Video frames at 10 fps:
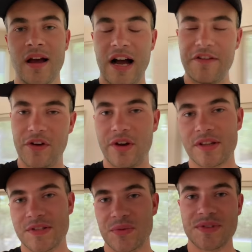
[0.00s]
I felt like
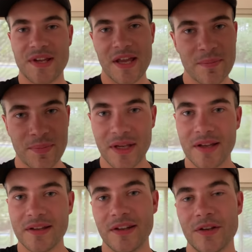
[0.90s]
this was a
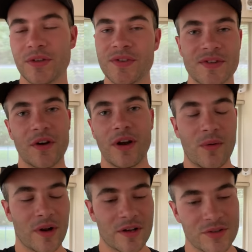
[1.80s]
big deal, so I
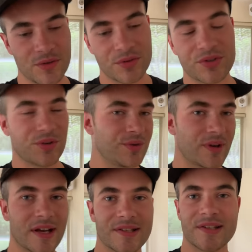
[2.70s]
wanted to show you
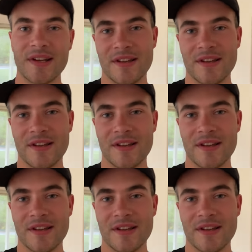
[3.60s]
guys